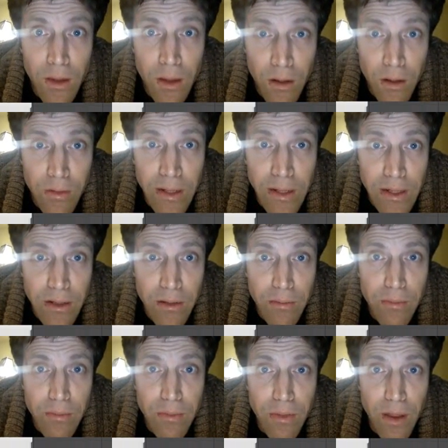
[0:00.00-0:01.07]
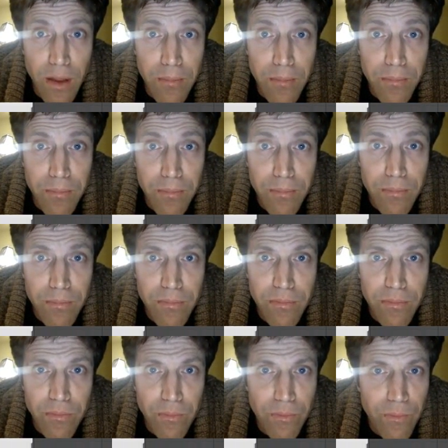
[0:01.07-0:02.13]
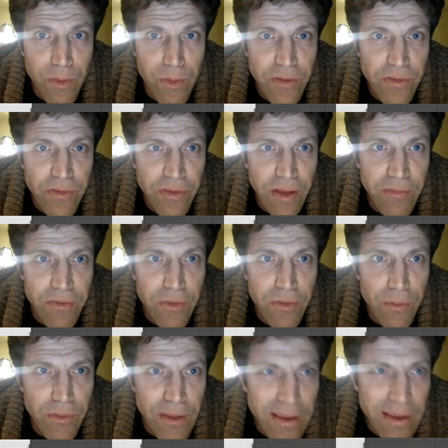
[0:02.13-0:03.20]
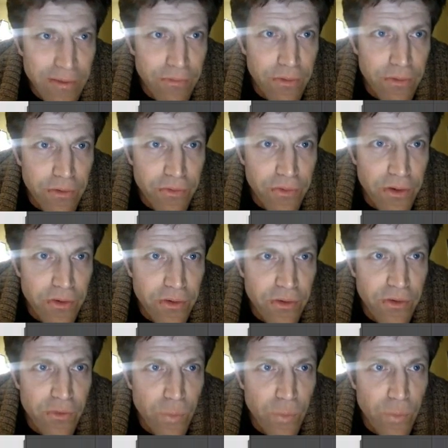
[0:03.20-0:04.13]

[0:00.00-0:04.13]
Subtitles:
All right, what does this have to do with inverse functions?